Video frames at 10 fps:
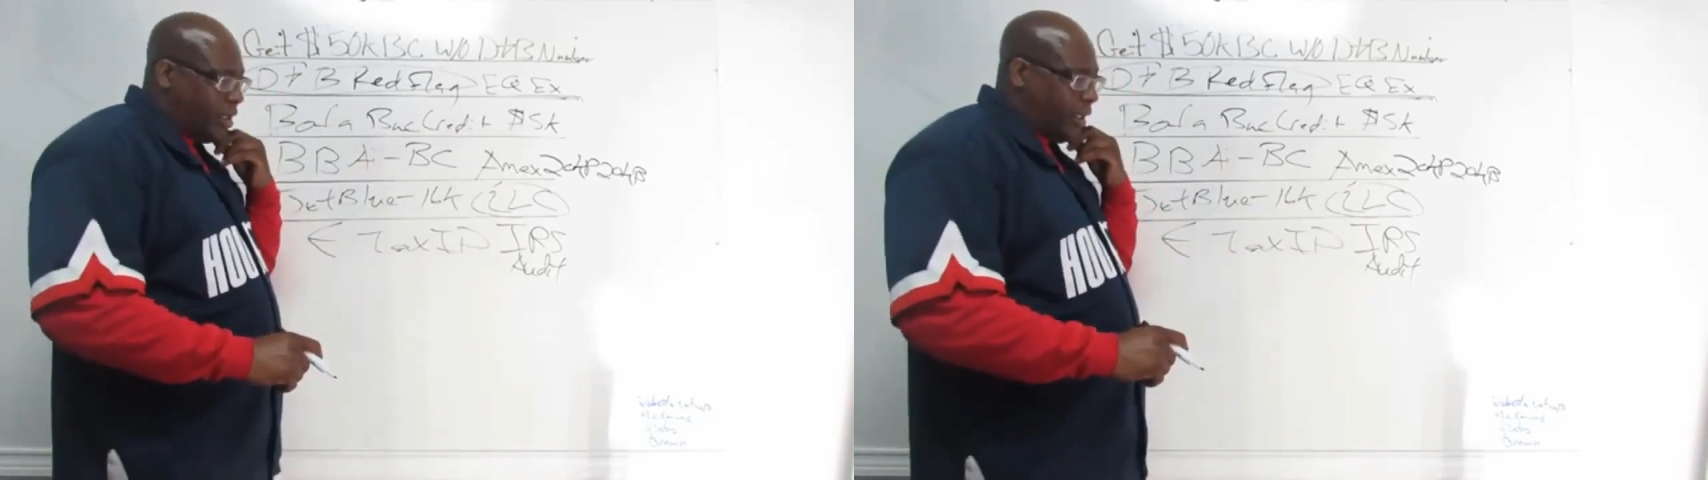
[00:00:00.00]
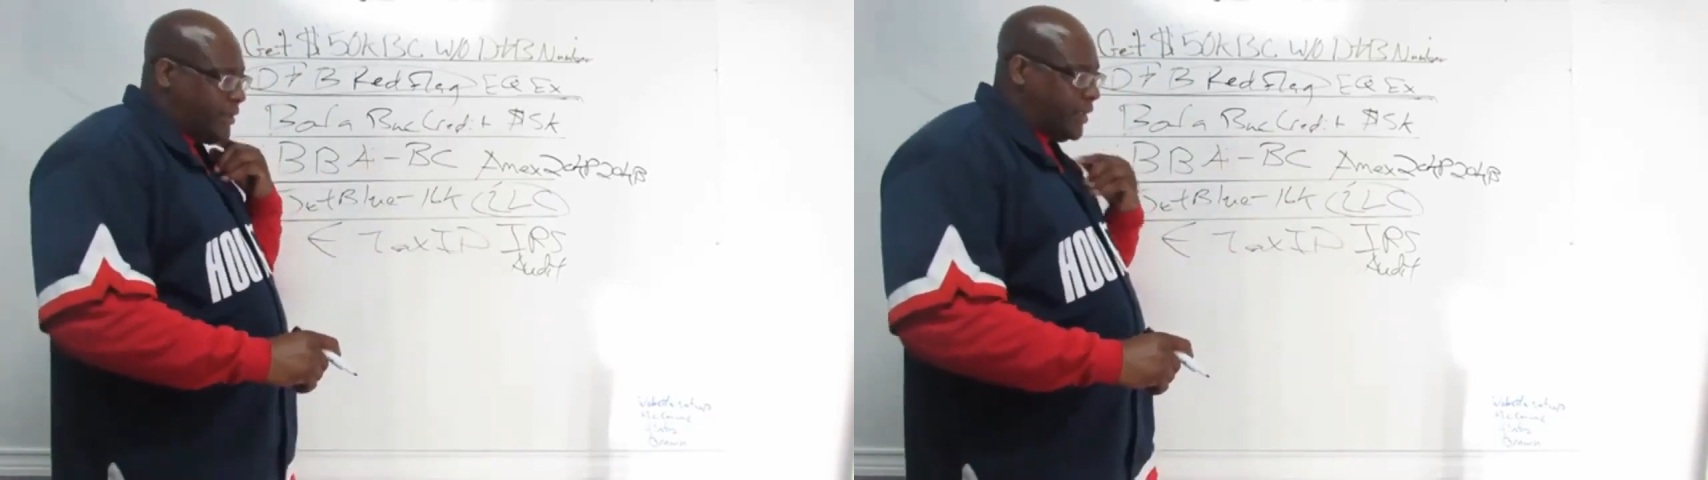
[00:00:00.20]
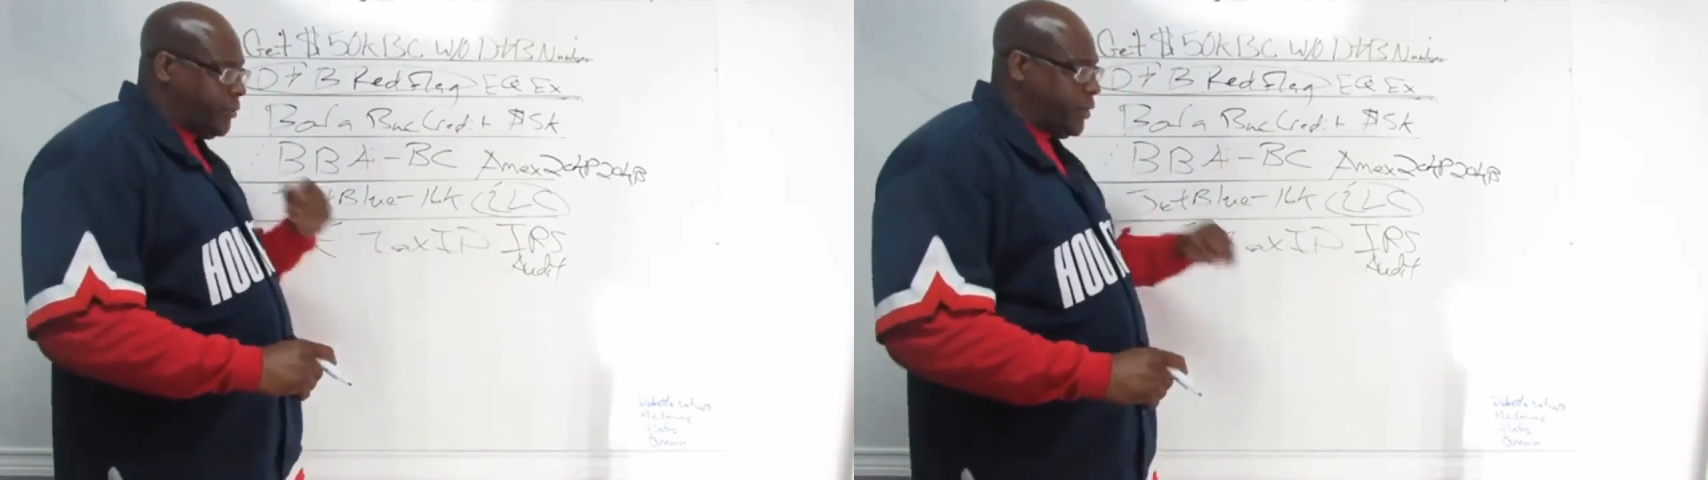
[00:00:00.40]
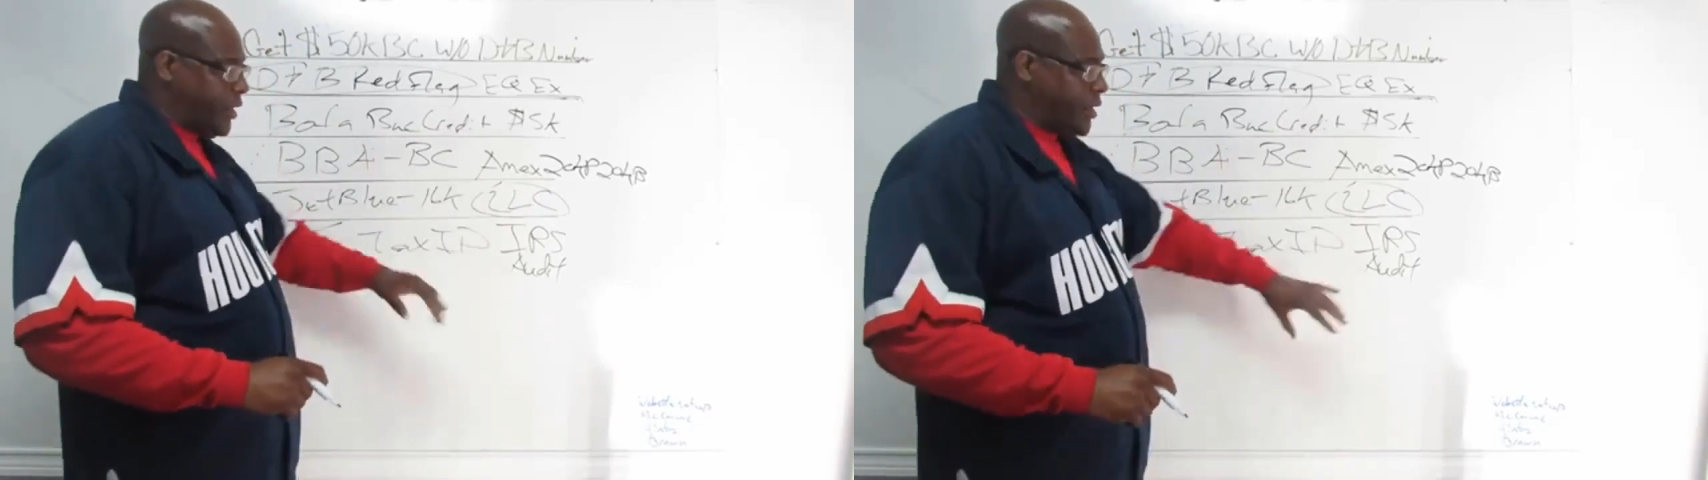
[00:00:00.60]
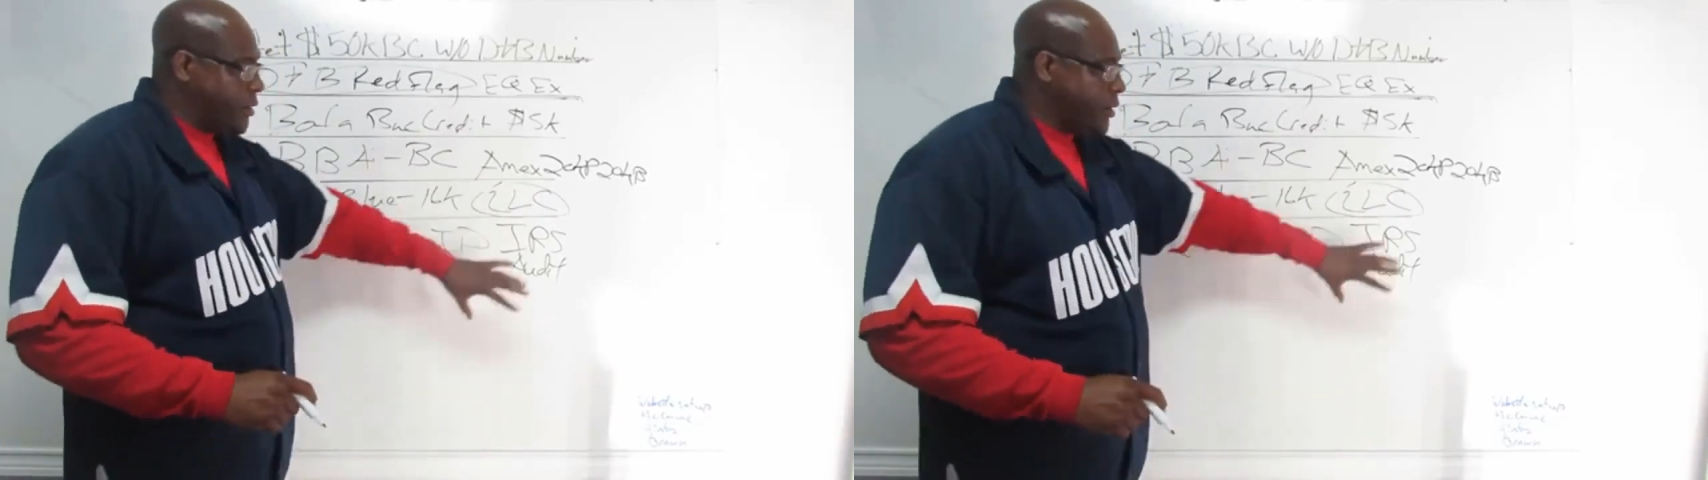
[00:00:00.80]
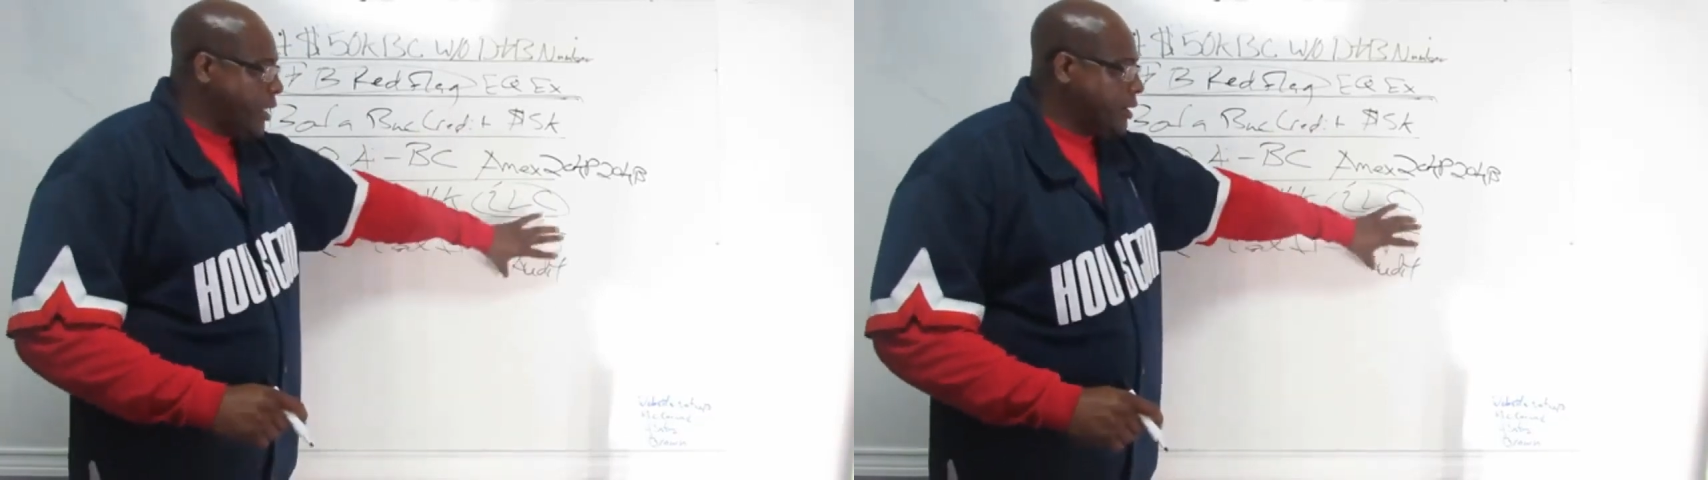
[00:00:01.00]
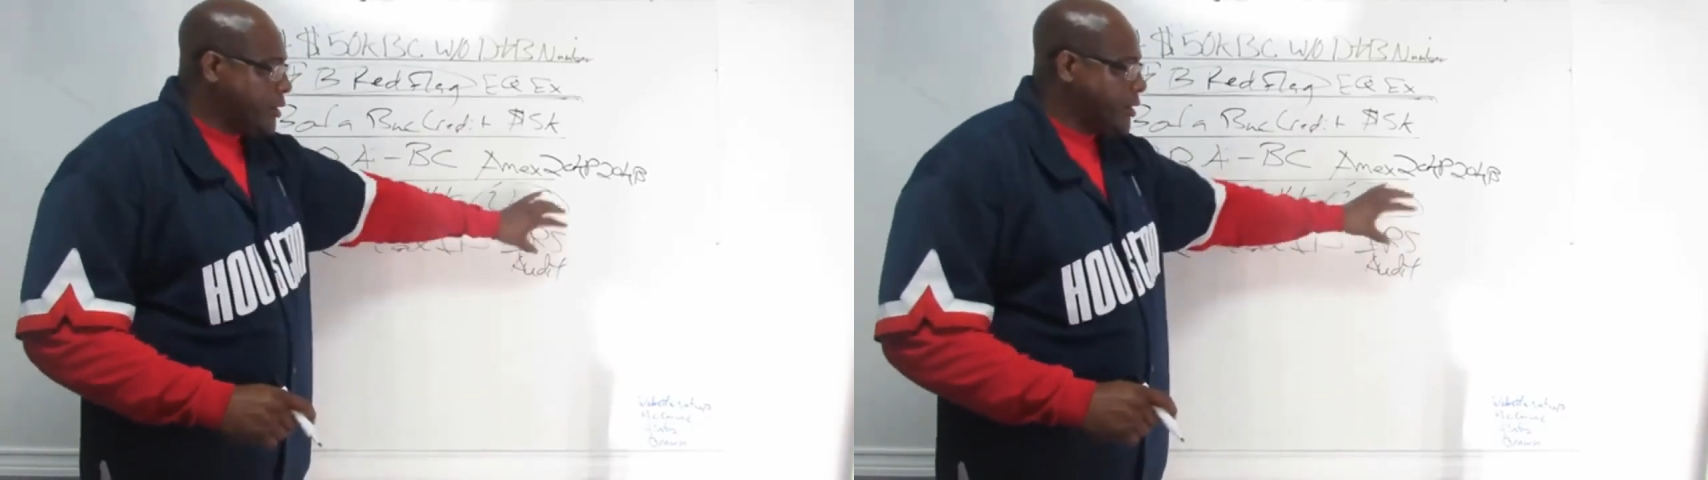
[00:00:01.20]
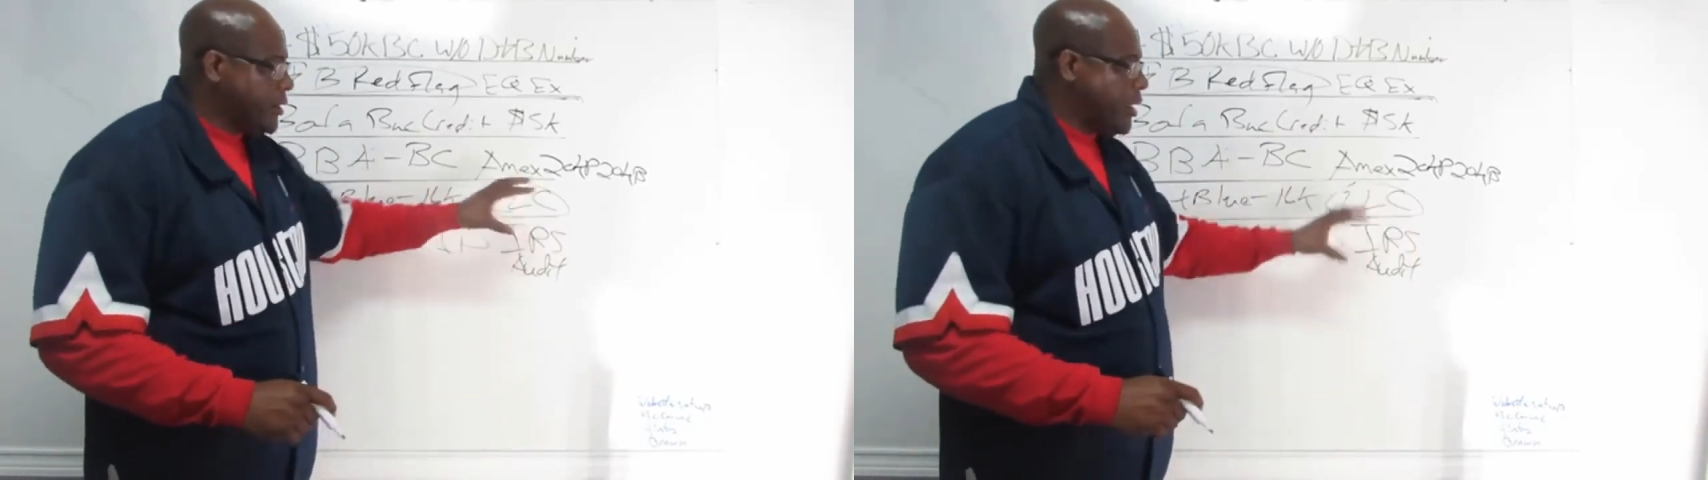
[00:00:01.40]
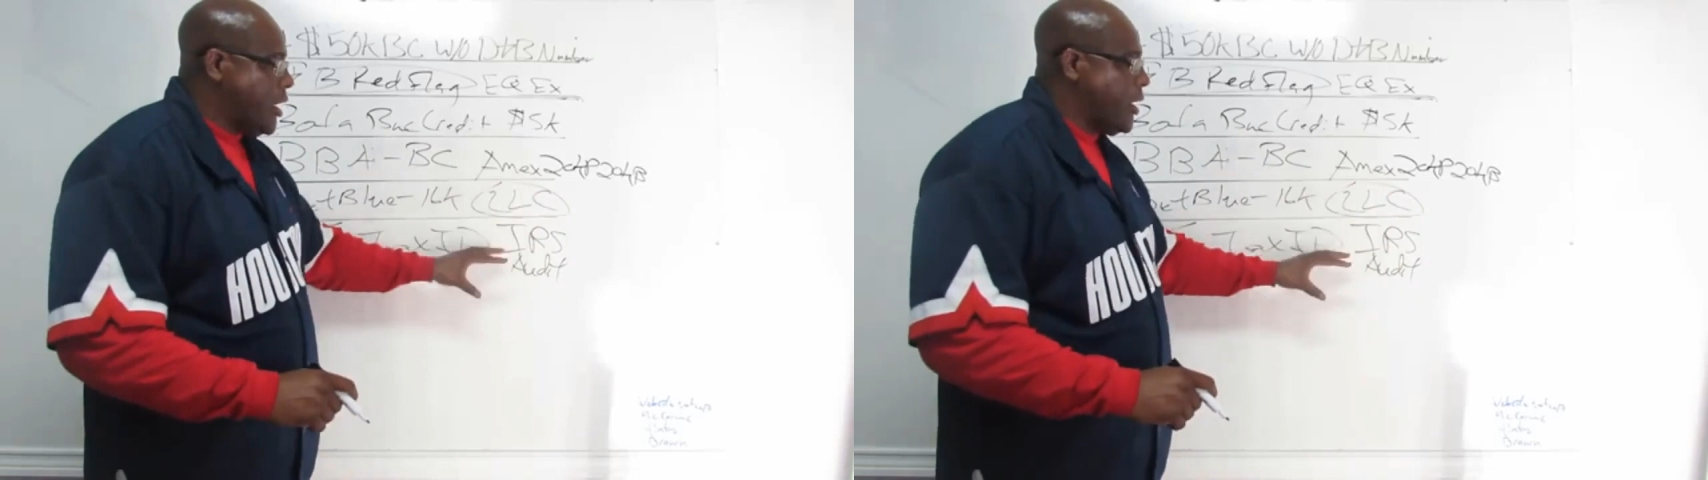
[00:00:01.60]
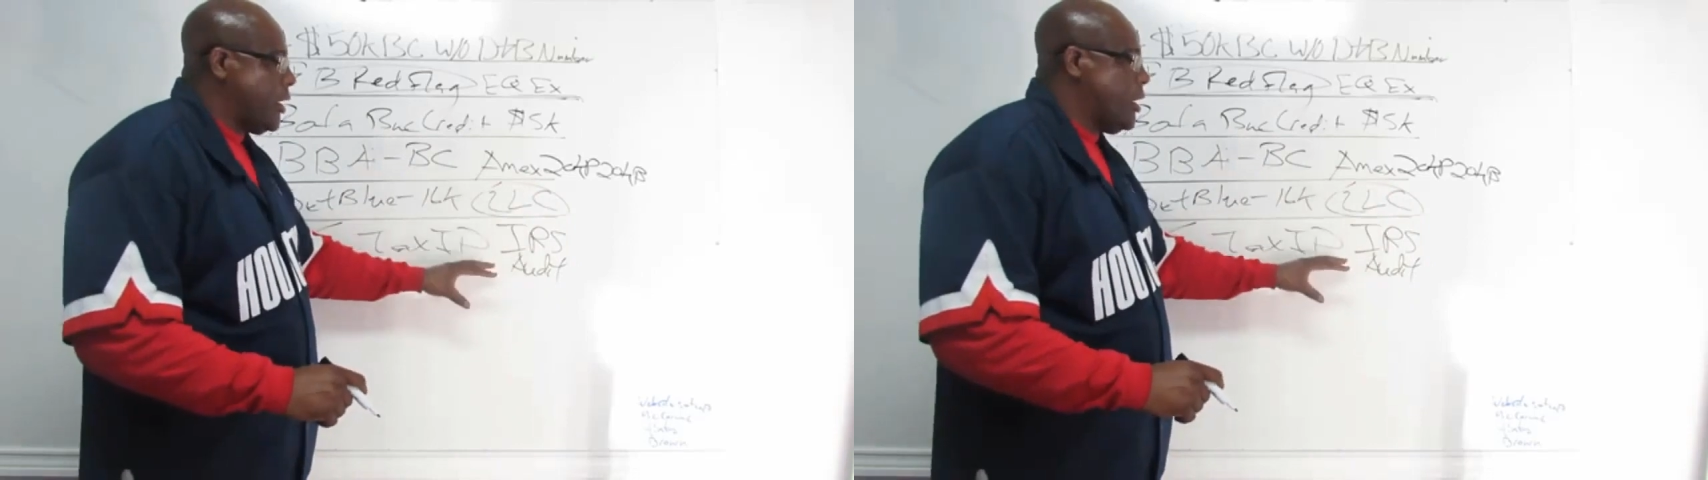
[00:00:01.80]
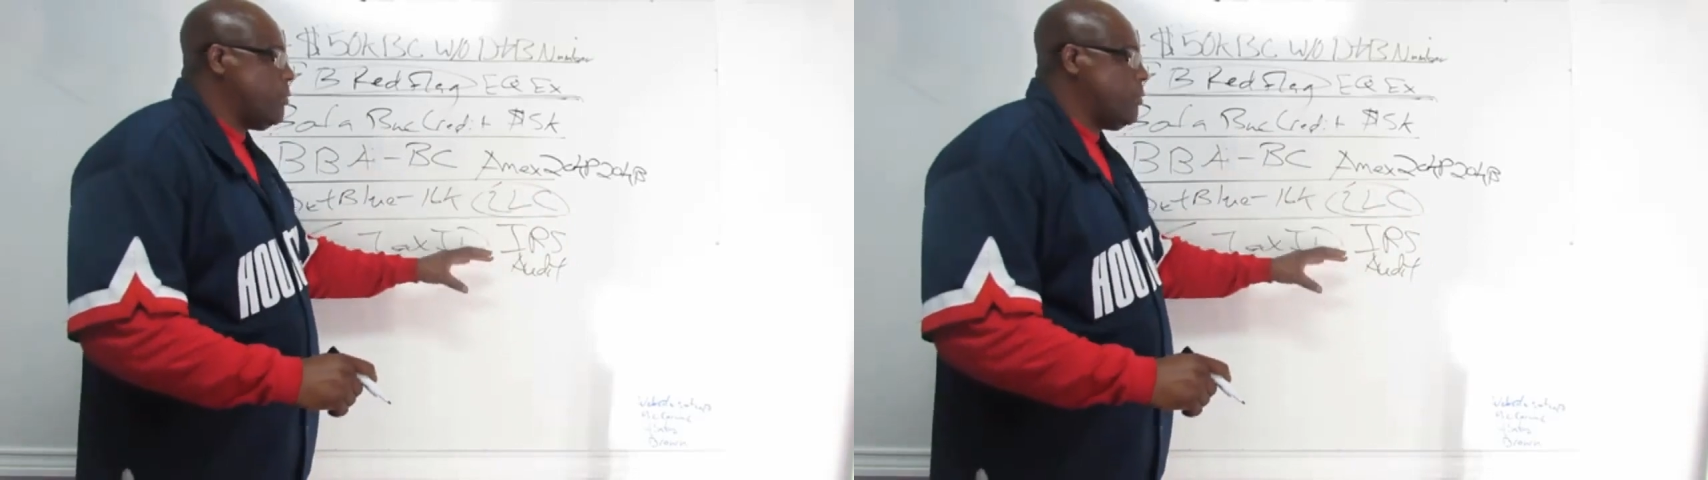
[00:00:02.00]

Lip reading: Like I said, when they created this audit,